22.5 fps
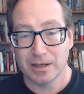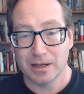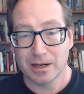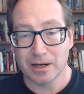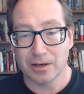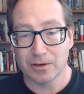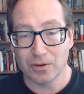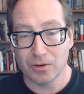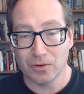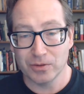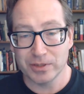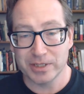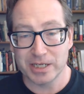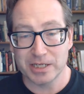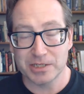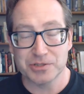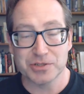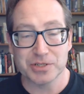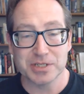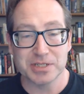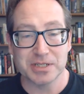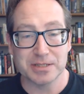Our only
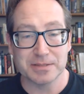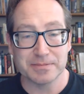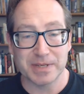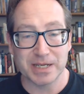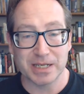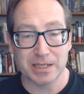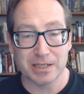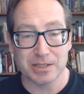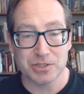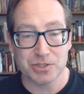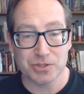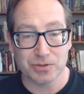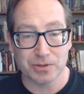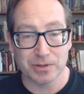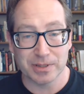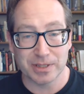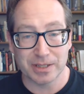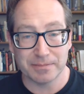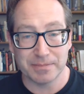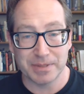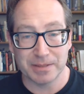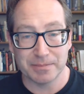interest is making sure
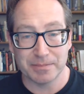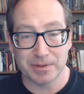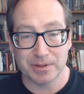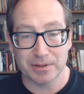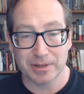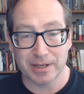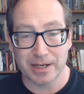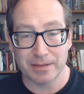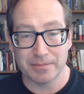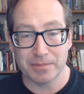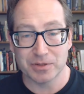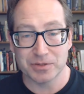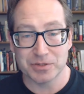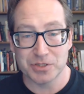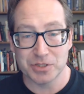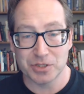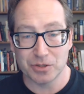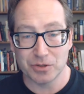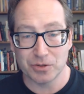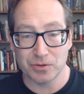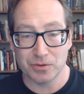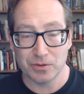that people are able
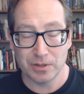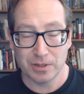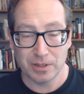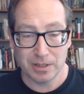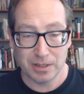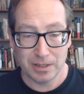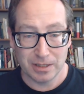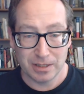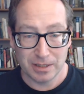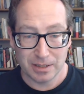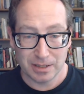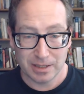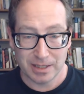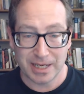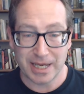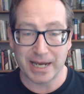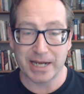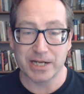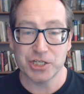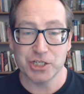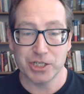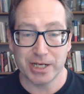to
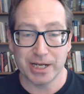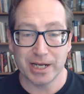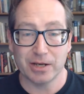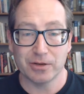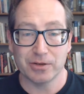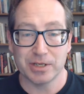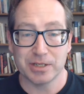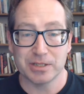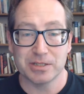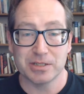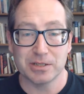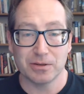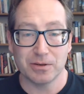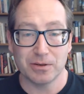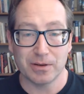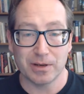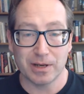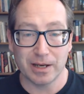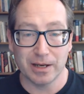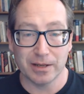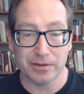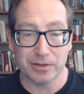cash it out into
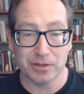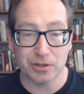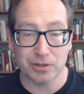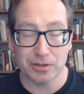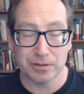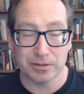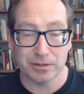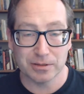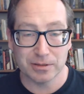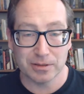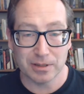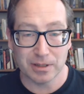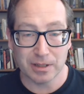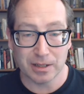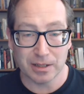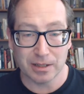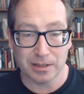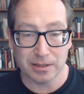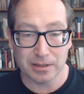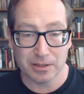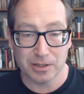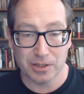other
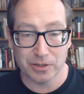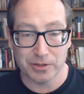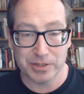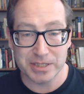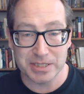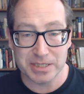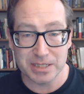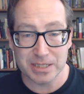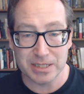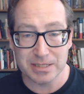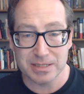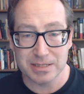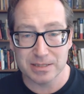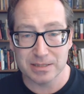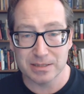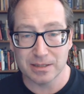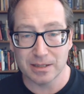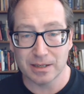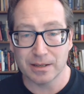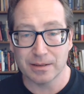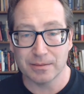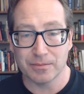currencies
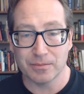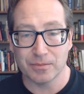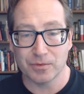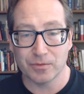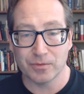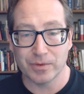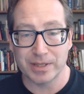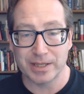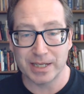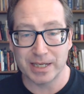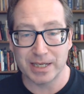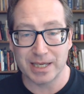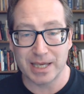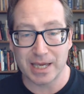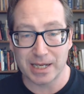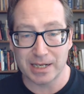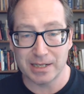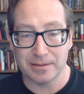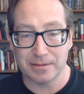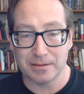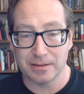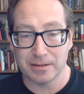when they
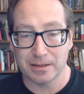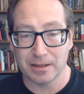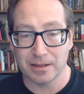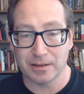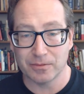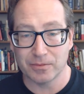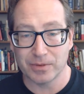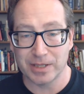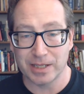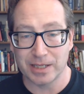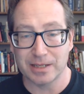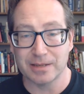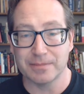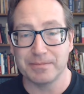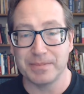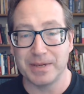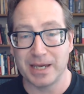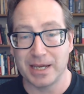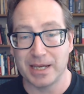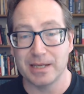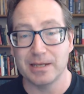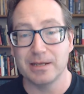get it, when they get
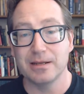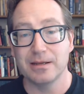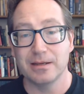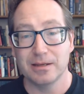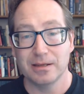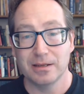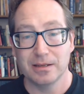paid